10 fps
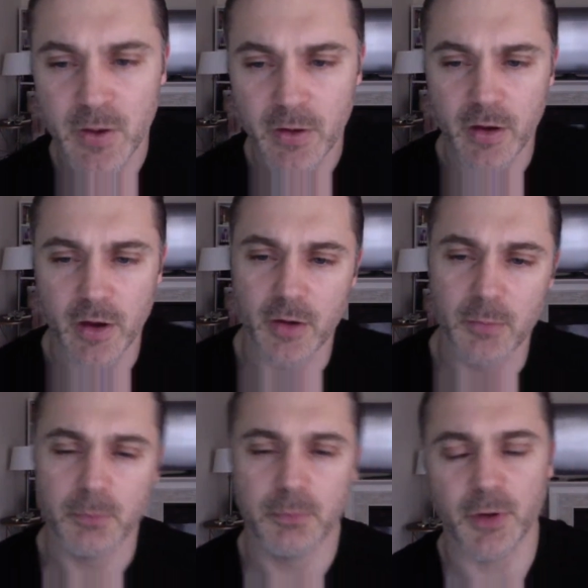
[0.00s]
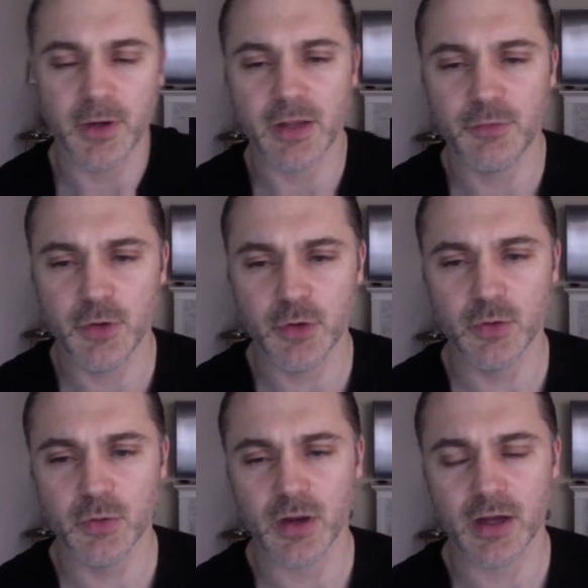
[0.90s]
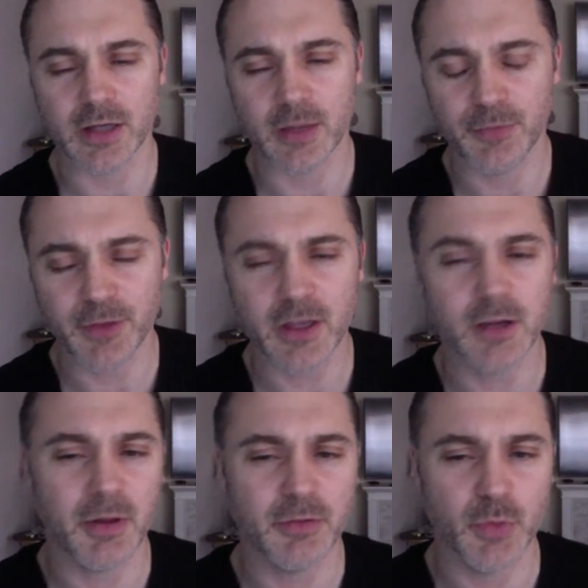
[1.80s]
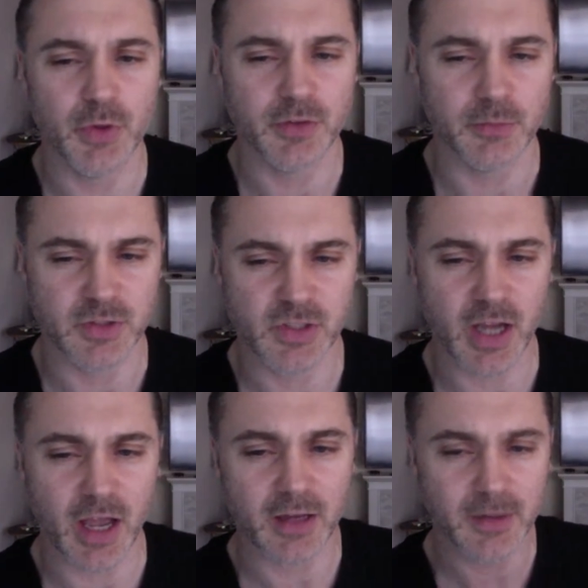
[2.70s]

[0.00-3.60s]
But I'm thinking about doing some chat